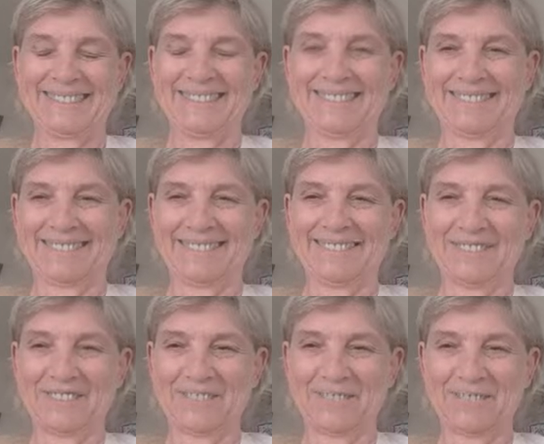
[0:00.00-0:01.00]

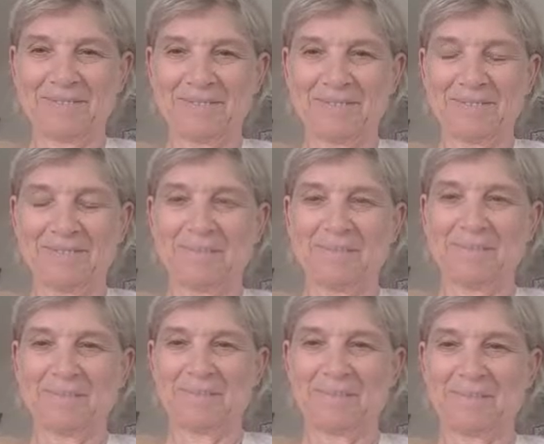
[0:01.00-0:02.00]

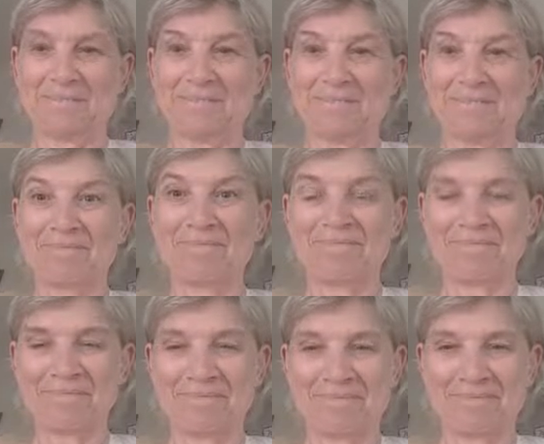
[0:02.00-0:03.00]

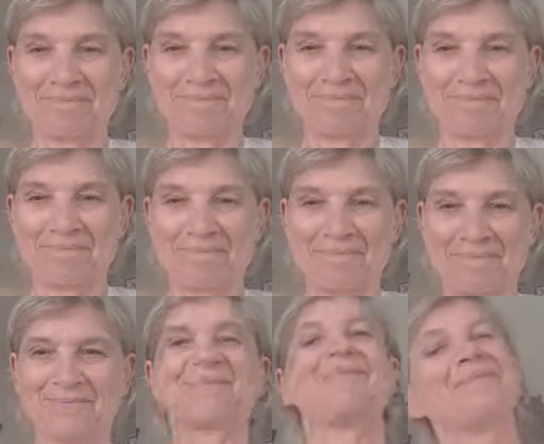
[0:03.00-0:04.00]

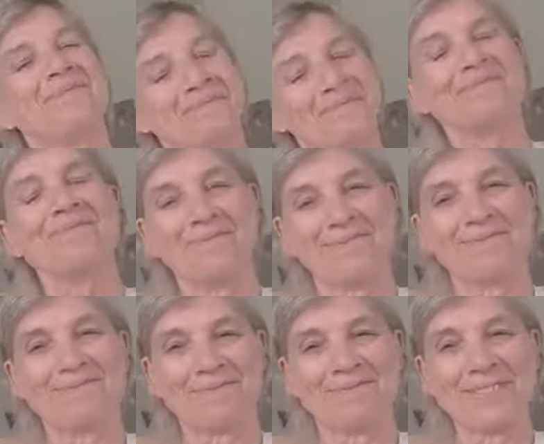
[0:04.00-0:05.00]

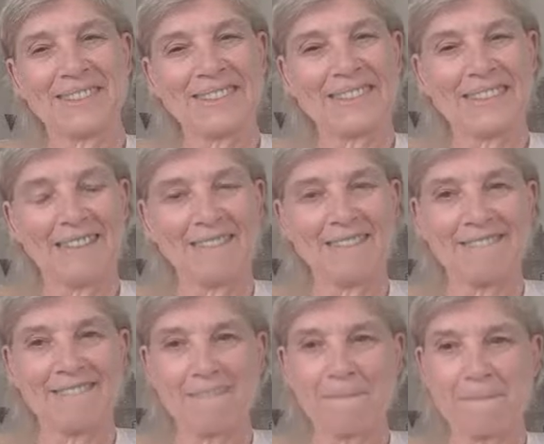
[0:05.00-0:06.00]

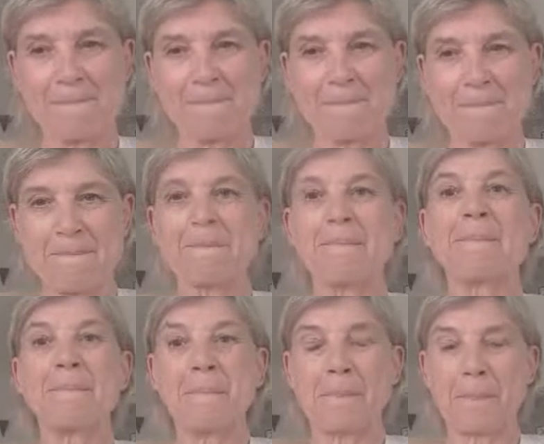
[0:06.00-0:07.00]

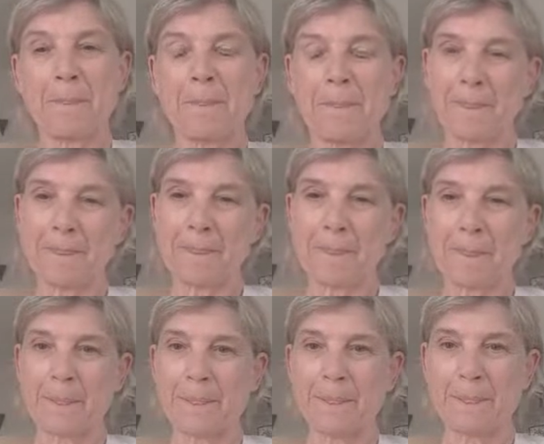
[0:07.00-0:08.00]
(not speaking)